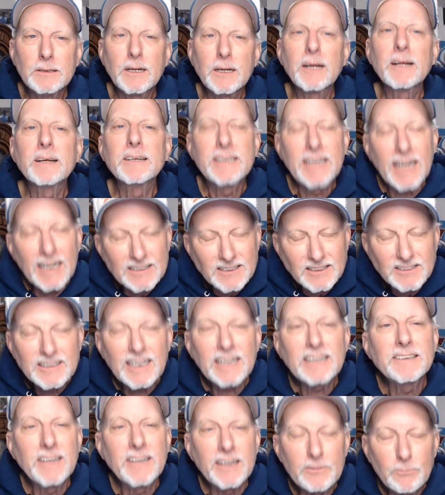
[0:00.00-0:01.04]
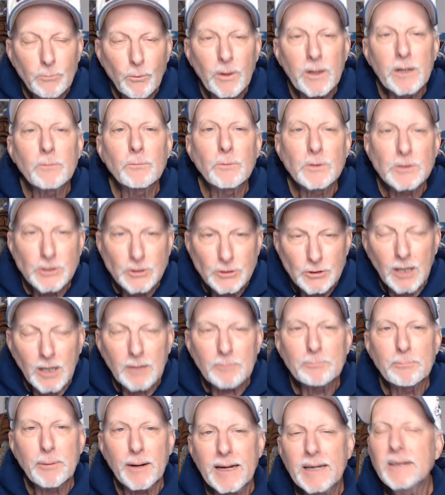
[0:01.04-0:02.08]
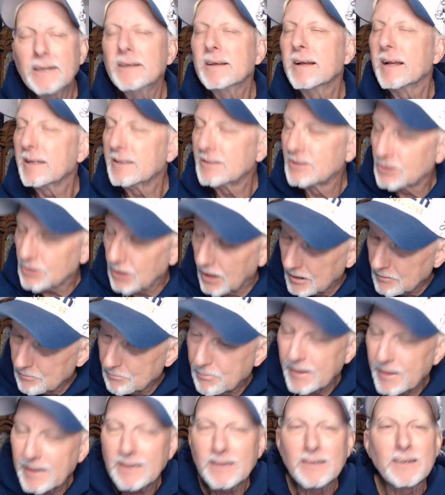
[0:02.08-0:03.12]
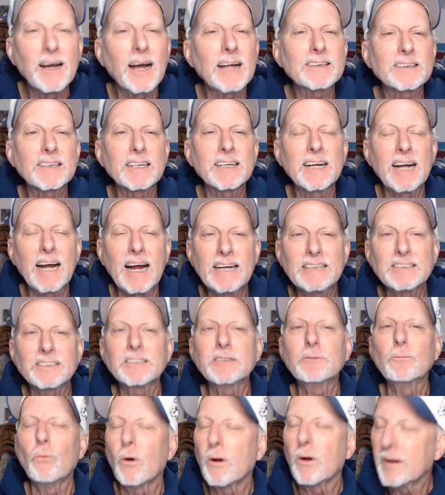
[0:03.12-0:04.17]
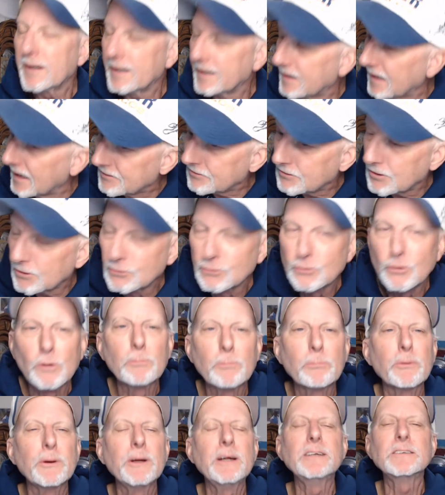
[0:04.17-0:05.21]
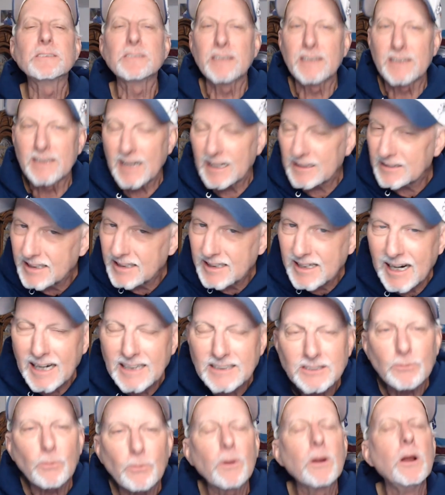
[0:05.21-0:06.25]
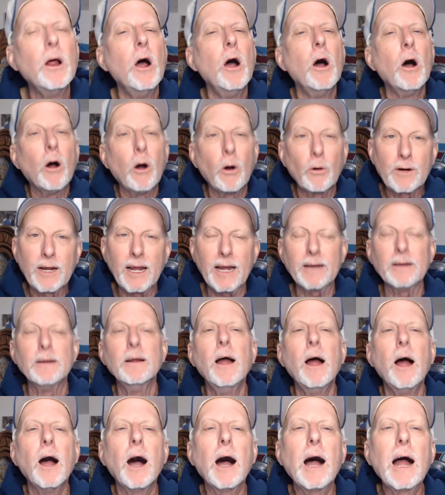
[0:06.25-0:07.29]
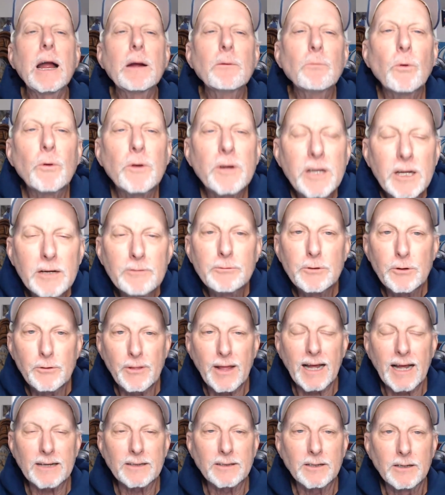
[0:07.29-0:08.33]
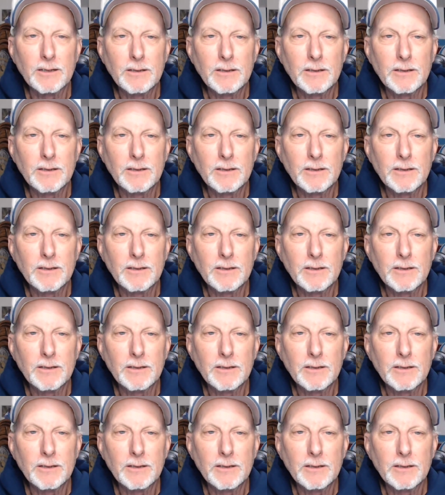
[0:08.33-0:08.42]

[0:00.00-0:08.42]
And yes, they did win it with Sean Payton, and Sean Payton got the guys he wanted. He got the Drew Brees, and he got the guys he wanted. Okay, I will give you that.